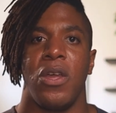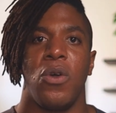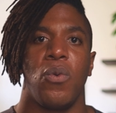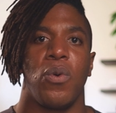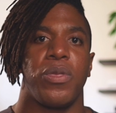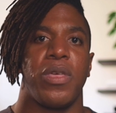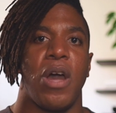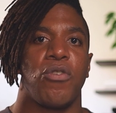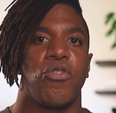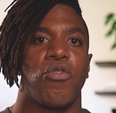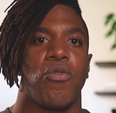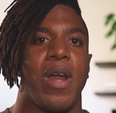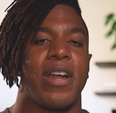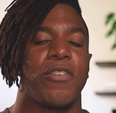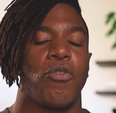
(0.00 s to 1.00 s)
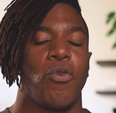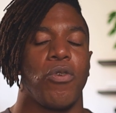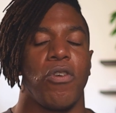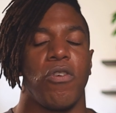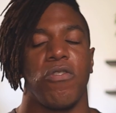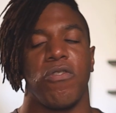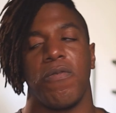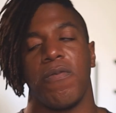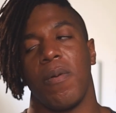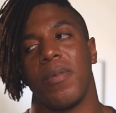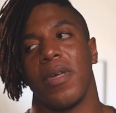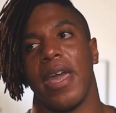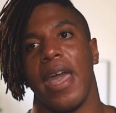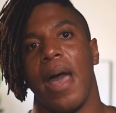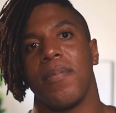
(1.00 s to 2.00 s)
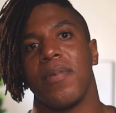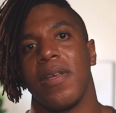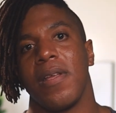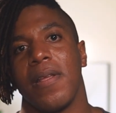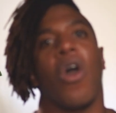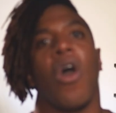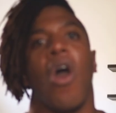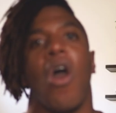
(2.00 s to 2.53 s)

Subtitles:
without direct orders from the captain.